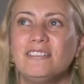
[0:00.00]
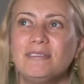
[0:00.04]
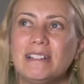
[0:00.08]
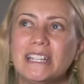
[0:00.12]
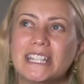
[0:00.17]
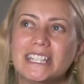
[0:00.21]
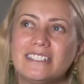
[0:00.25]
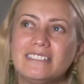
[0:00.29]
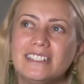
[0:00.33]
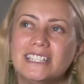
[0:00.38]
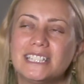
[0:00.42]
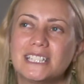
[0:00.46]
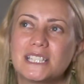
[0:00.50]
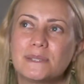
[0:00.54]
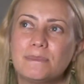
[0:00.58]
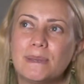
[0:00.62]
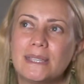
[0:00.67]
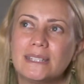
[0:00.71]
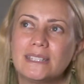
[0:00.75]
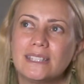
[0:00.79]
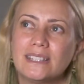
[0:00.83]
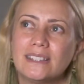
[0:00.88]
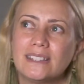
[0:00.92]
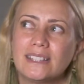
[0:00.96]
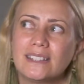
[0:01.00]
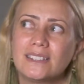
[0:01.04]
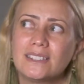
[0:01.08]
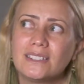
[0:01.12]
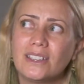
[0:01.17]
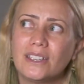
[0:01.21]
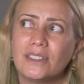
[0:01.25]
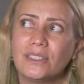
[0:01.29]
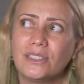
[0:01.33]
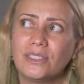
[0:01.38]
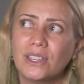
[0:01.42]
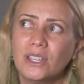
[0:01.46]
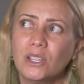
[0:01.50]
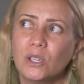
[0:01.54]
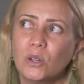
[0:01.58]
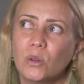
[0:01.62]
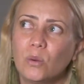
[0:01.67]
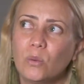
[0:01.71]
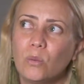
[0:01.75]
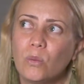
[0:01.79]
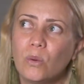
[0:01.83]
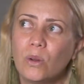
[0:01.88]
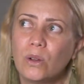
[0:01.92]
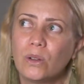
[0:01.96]
Other unexpected things, I
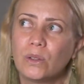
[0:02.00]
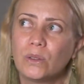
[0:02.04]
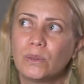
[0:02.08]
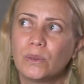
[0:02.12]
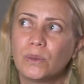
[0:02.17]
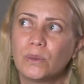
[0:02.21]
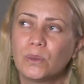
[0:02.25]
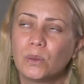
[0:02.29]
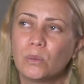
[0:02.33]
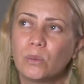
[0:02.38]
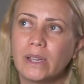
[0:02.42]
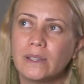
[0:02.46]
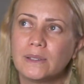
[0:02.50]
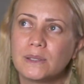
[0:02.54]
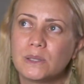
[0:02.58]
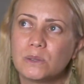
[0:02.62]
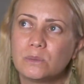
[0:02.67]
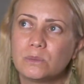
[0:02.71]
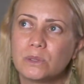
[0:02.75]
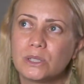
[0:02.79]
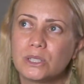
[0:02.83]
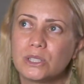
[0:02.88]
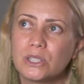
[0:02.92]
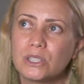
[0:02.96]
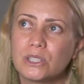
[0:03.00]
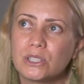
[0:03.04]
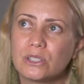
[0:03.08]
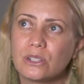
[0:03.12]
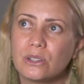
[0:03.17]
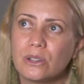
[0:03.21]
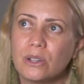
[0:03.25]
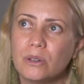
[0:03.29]
think, was the ways in which,